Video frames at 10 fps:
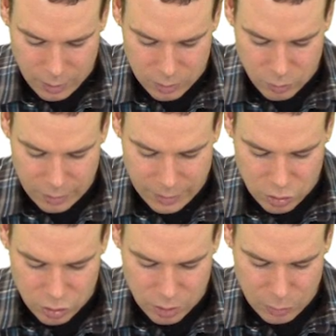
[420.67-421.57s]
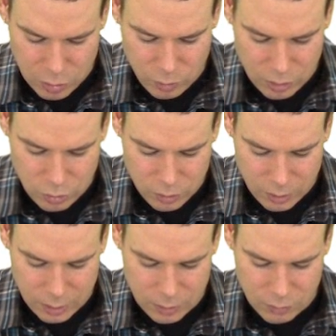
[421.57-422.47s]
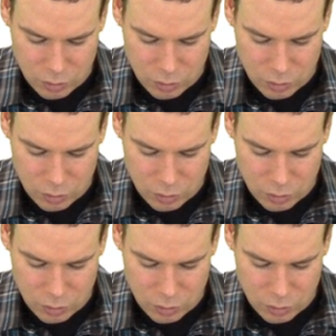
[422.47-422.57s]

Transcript: that's a relationship between two sides of a